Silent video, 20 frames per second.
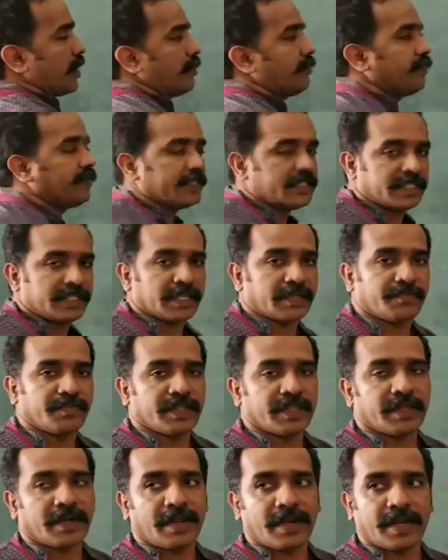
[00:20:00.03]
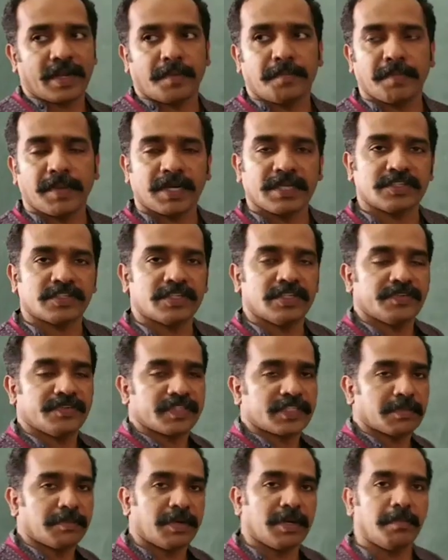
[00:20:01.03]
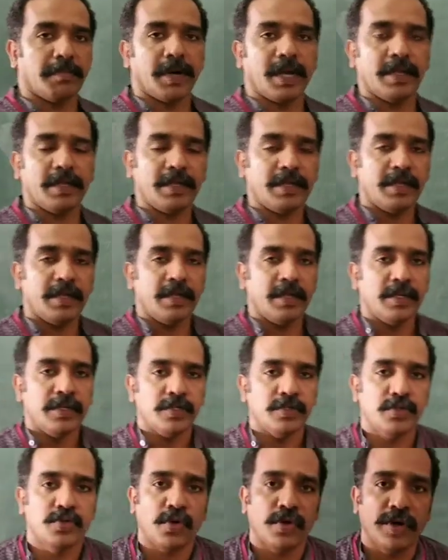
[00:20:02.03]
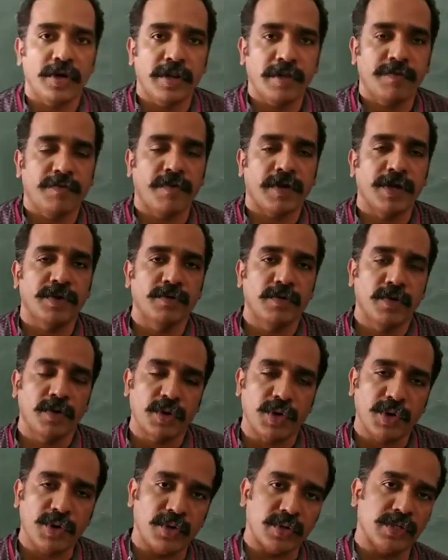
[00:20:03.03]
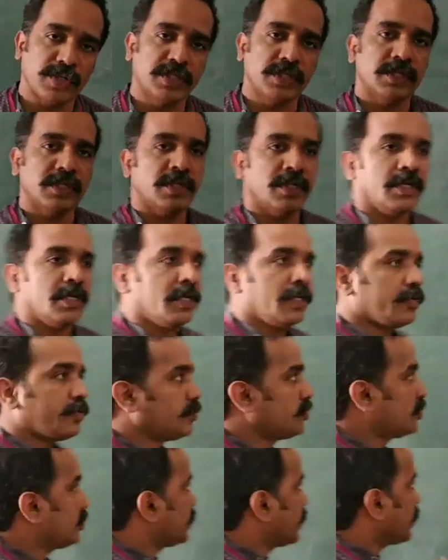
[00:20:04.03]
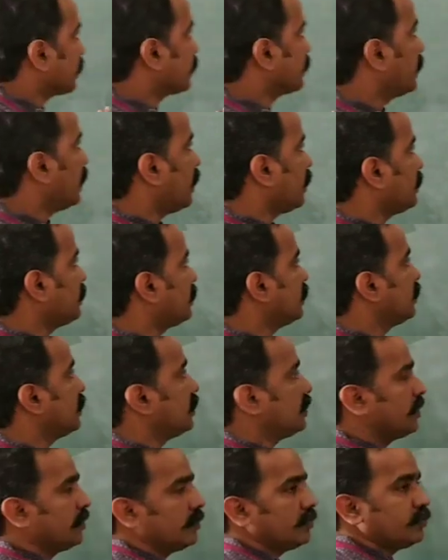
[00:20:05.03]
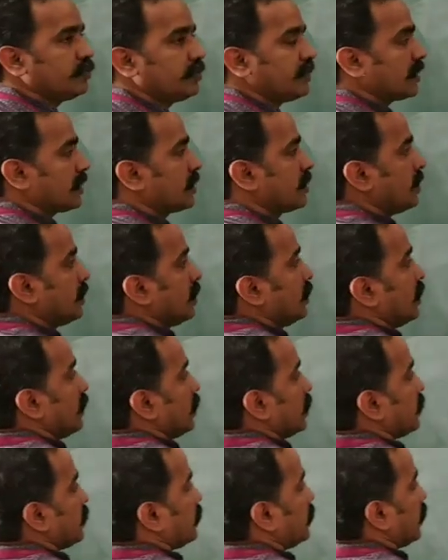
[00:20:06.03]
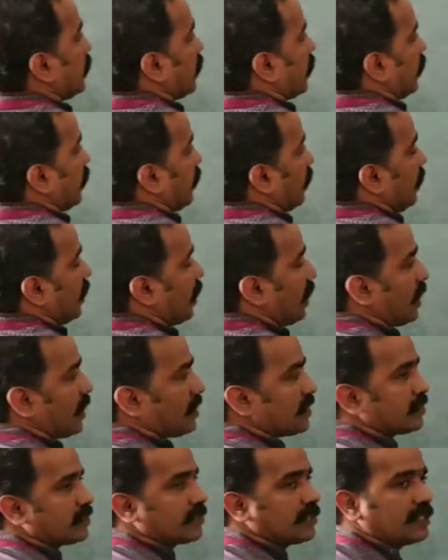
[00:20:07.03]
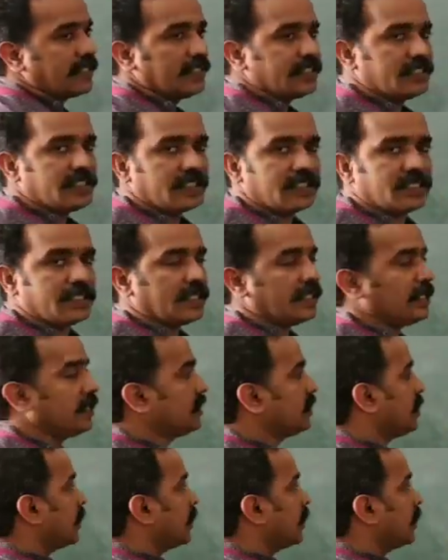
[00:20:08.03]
can we check whether a number is divisible by 25 or not? To check that, we check the last digit in